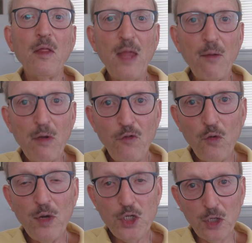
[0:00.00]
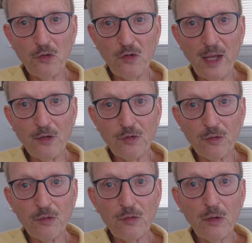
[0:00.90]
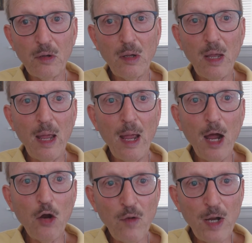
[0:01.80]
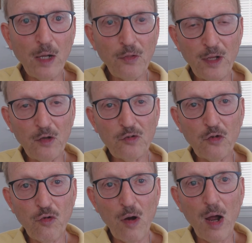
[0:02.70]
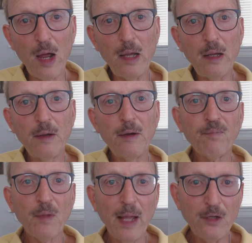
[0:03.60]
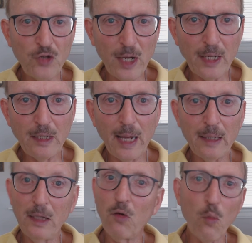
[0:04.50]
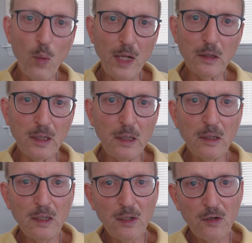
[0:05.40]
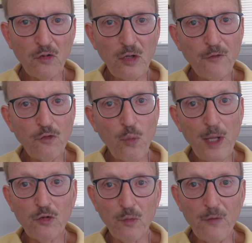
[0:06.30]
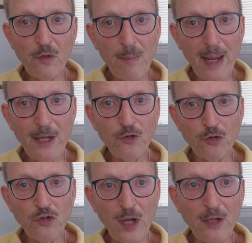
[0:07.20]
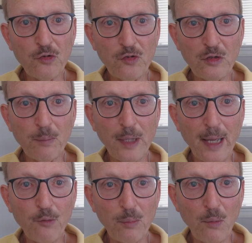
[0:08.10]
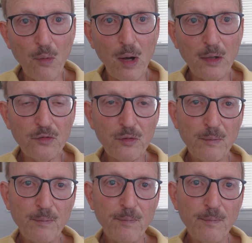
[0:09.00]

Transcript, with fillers: They review each other's answers, agree on things to try, and check in nightly or weekly to see if tweaks or even major changes in the plan would be wise.